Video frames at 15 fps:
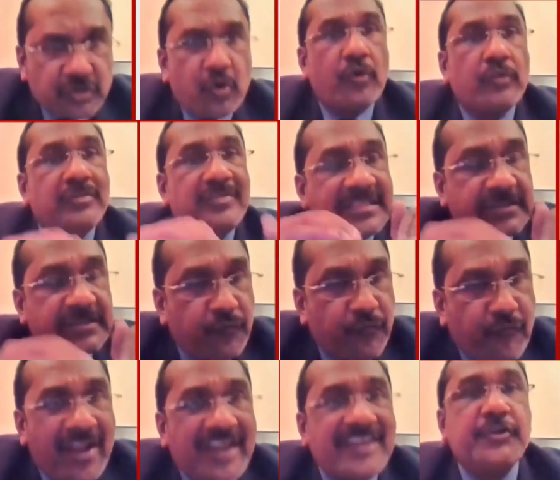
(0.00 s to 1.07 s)
on this
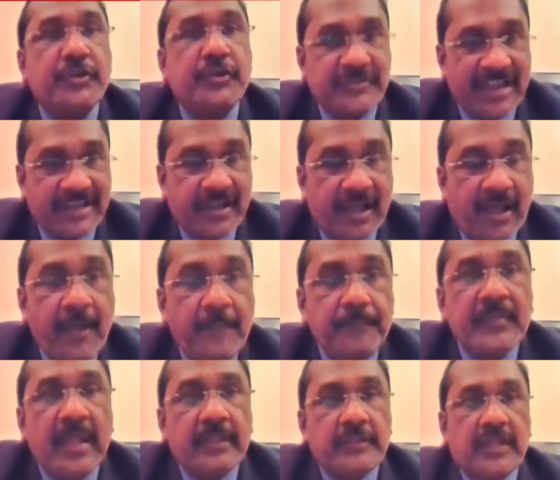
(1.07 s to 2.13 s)
fed data,
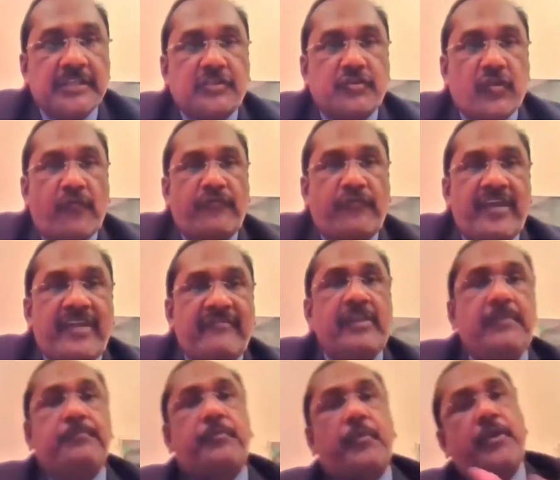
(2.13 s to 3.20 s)
the software
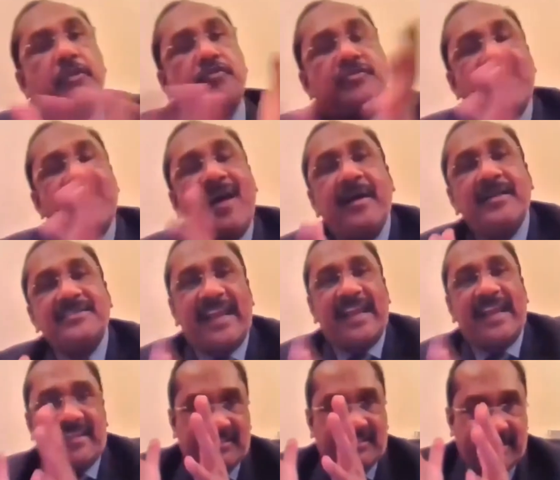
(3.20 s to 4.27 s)
will produce the
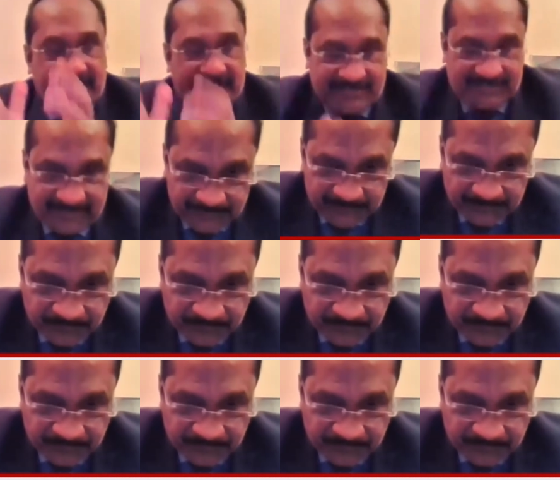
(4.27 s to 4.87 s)
statistics.